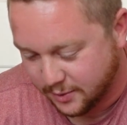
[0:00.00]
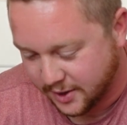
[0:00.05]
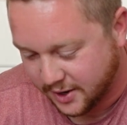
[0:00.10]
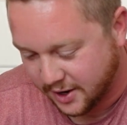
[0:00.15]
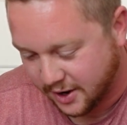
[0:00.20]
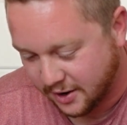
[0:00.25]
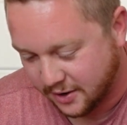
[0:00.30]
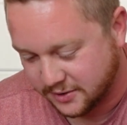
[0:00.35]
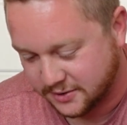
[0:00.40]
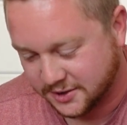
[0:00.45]
we
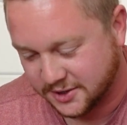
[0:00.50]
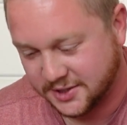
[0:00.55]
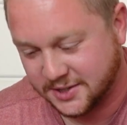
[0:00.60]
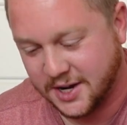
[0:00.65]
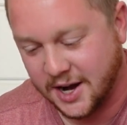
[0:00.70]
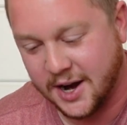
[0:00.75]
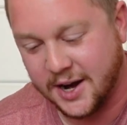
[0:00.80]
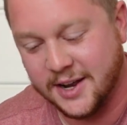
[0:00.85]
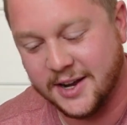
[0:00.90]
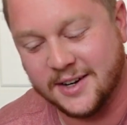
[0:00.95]
go. Just
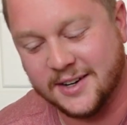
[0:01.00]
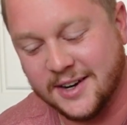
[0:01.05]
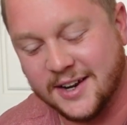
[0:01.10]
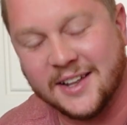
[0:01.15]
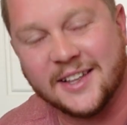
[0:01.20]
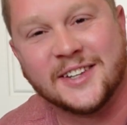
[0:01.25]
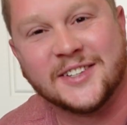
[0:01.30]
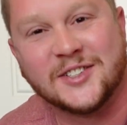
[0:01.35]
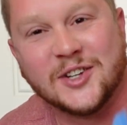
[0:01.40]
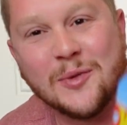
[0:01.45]
got
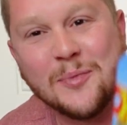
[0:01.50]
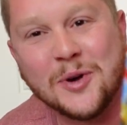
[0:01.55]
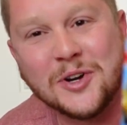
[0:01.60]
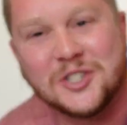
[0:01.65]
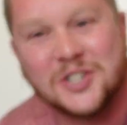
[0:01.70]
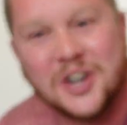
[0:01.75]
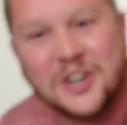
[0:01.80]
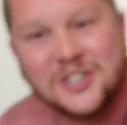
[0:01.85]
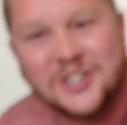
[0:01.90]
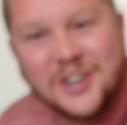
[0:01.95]
it. Super
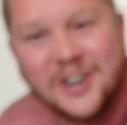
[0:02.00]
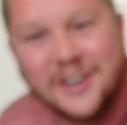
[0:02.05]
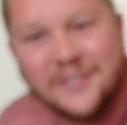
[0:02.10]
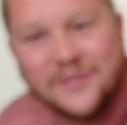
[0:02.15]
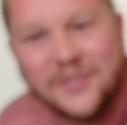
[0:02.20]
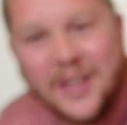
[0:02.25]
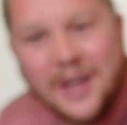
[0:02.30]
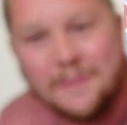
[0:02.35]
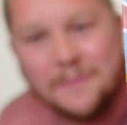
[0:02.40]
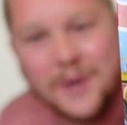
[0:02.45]
treasure hunt
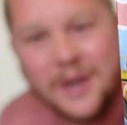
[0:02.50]
for that